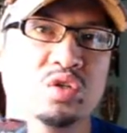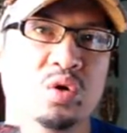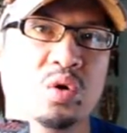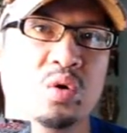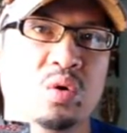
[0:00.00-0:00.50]

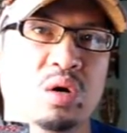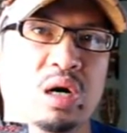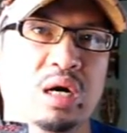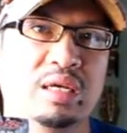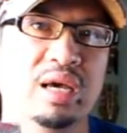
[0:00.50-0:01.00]

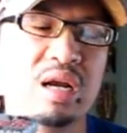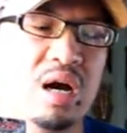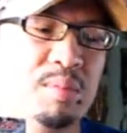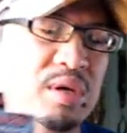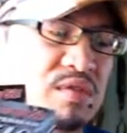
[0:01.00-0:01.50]
So get
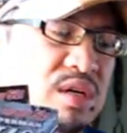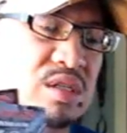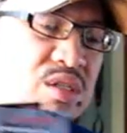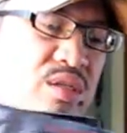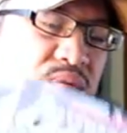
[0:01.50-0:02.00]
a copy of
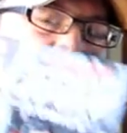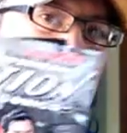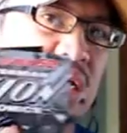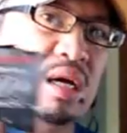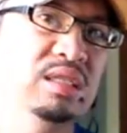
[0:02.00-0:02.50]
this.
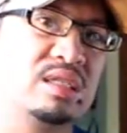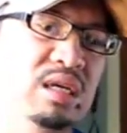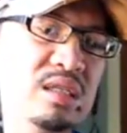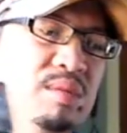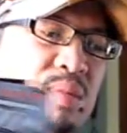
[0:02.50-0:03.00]
It's